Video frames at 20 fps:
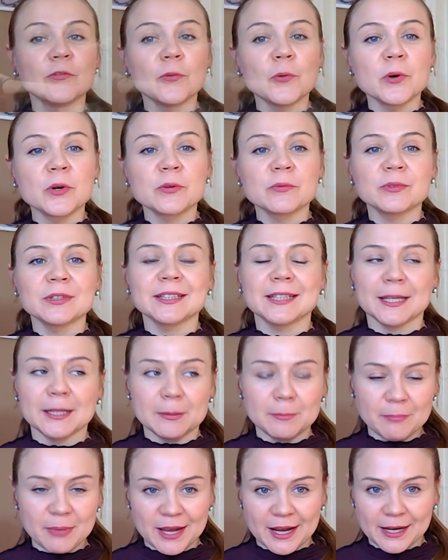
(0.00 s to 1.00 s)
forward
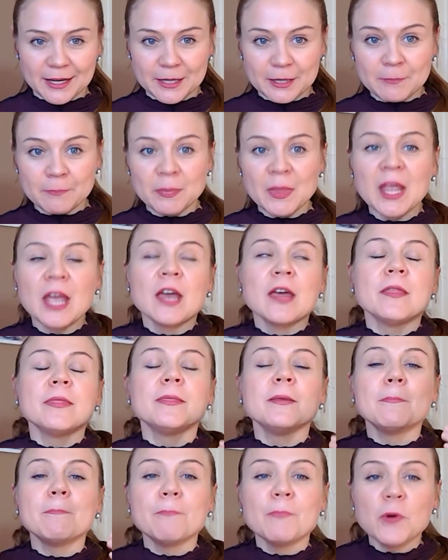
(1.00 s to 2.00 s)
and back.
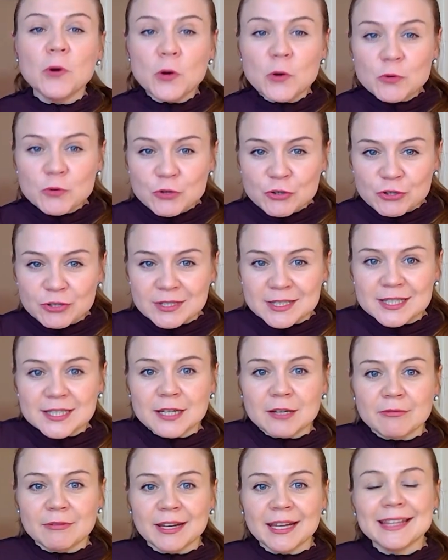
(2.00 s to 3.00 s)
The
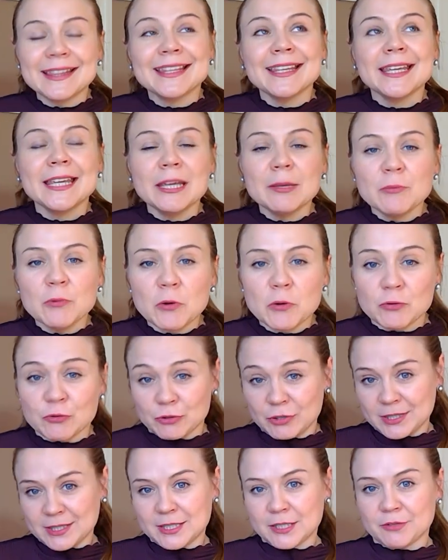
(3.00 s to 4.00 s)
motions create
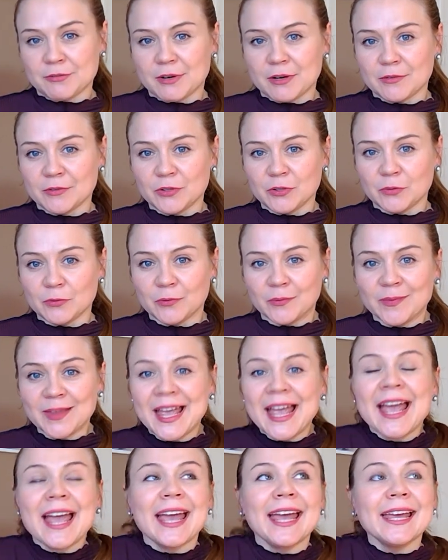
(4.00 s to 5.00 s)
emotions around you,
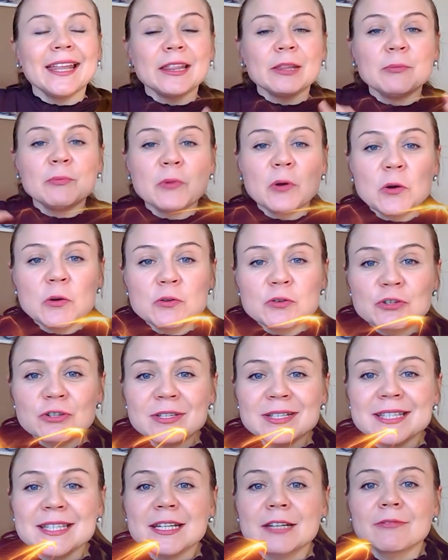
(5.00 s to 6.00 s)
and
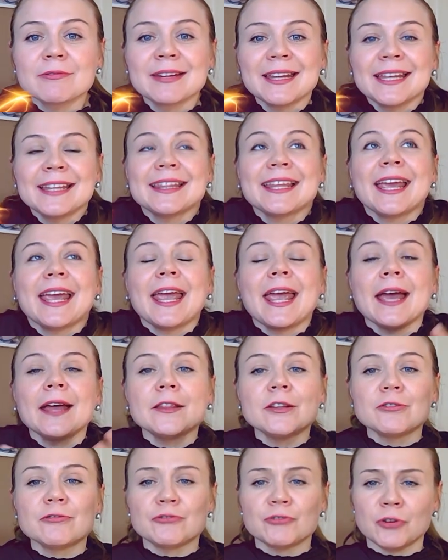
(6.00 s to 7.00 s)
motions create
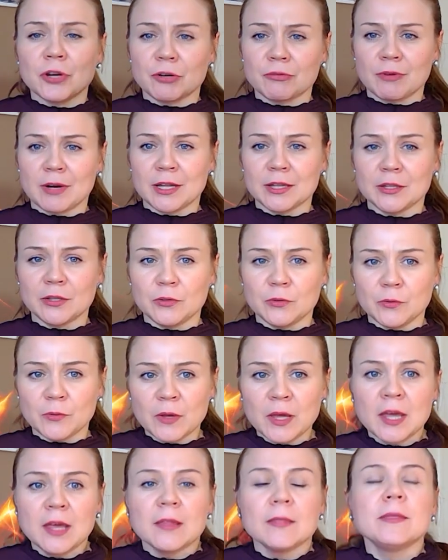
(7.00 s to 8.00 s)
energy around
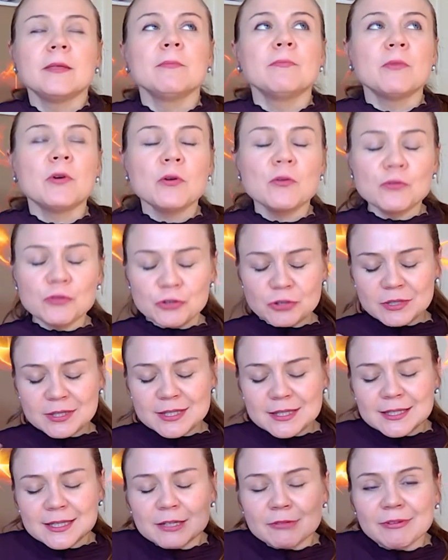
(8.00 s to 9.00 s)
you. The
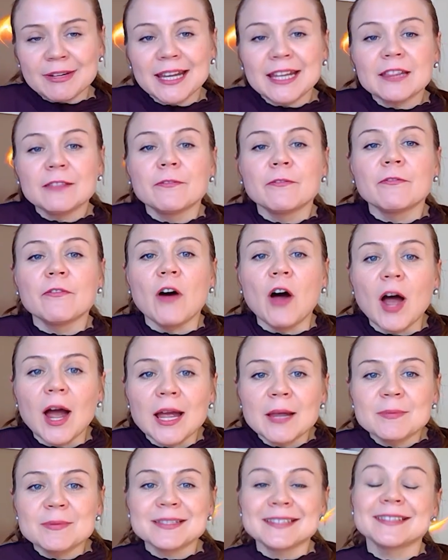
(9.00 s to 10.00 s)
motions create
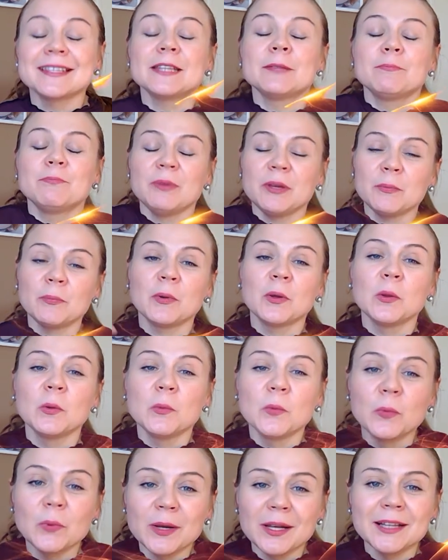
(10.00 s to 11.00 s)
vibes that
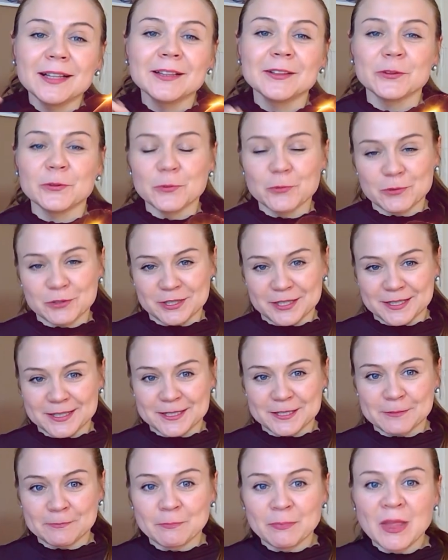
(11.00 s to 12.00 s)
people will
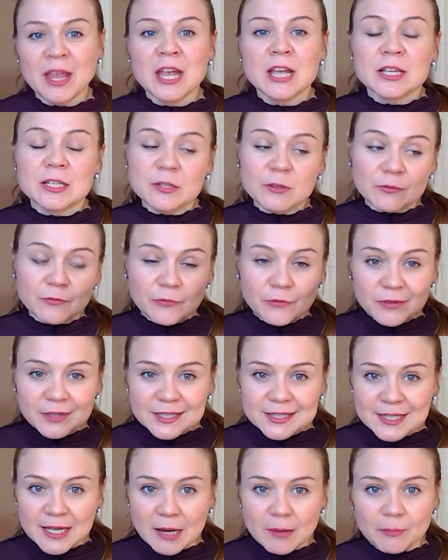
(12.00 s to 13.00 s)
notice. So, for
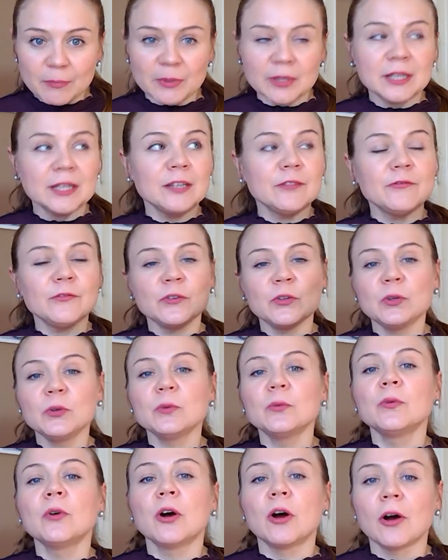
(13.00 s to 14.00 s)
example, if
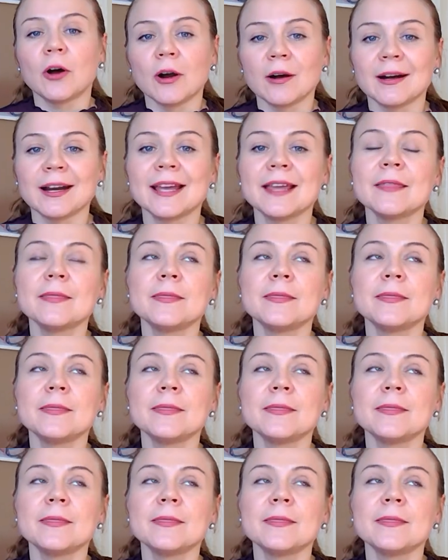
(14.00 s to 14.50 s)
you are